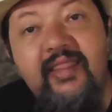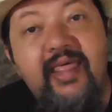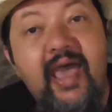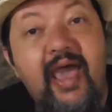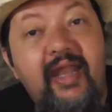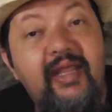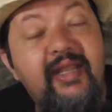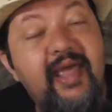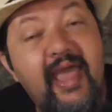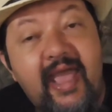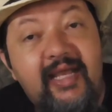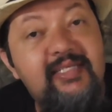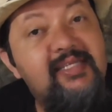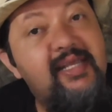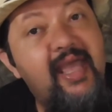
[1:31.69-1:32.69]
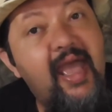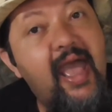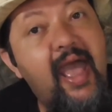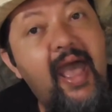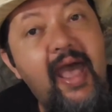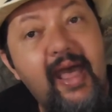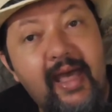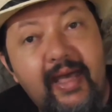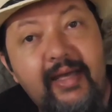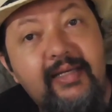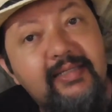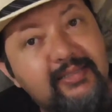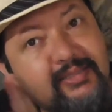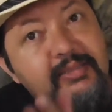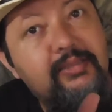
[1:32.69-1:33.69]
that it actually
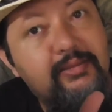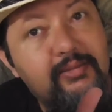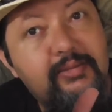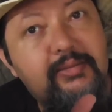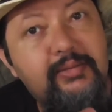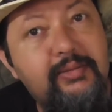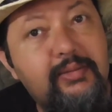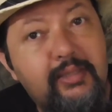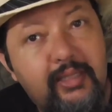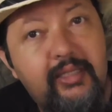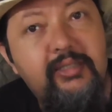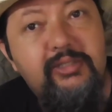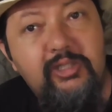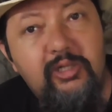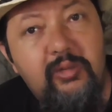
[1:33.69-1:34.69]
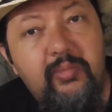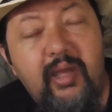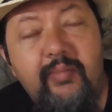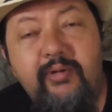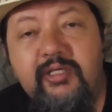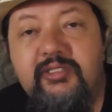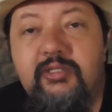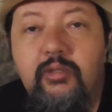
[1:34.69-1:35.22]
has internal memory.